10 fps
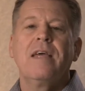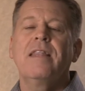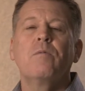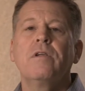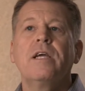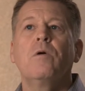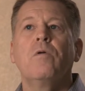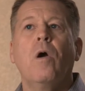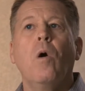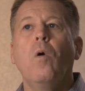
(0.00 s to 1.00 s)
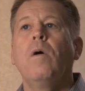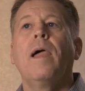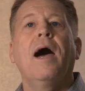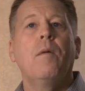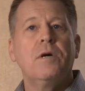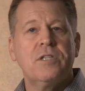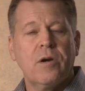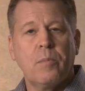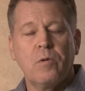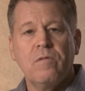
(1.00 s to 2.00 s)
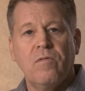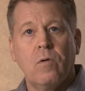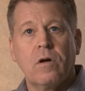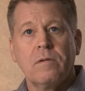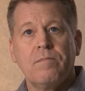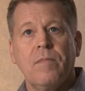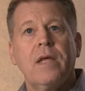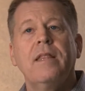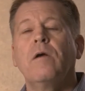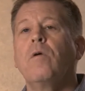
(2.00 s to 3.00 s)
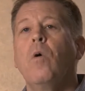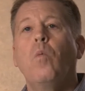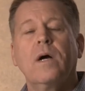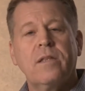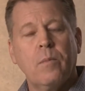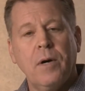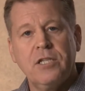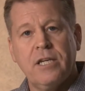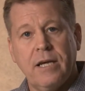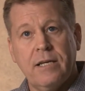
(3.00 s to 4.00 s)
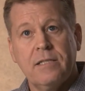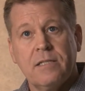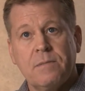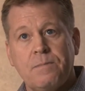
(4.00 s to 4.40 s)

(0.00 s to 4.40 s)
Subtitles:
they really don't know how much they're approved for. They don't know what their budget is.